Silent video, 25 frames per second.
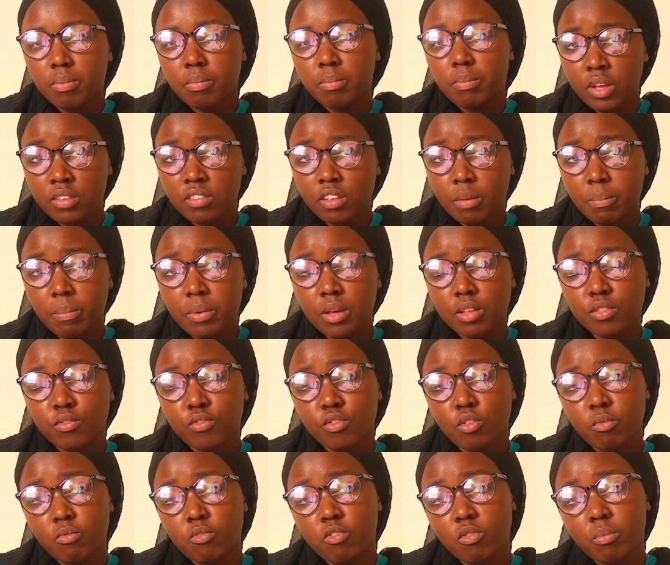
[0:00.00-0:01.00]
as a
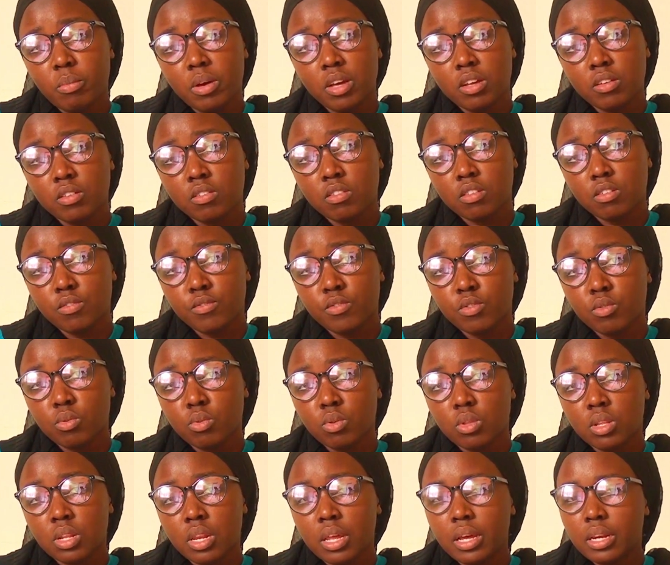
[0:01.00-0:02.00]
platform for my
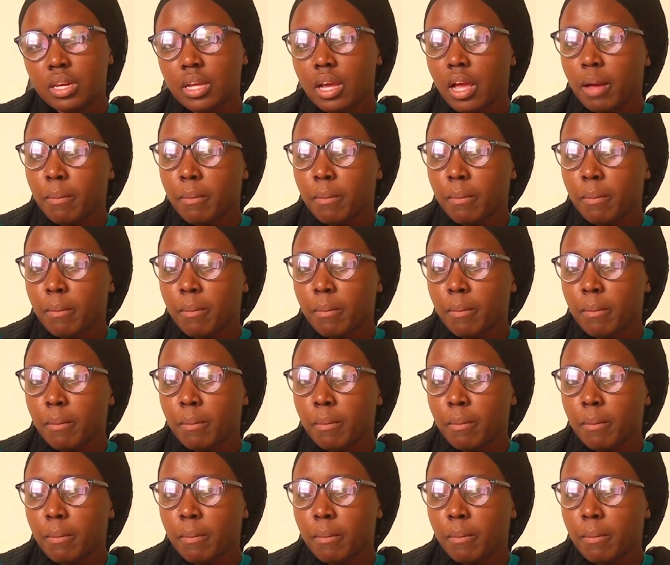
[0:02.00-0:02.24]
self-taught learning,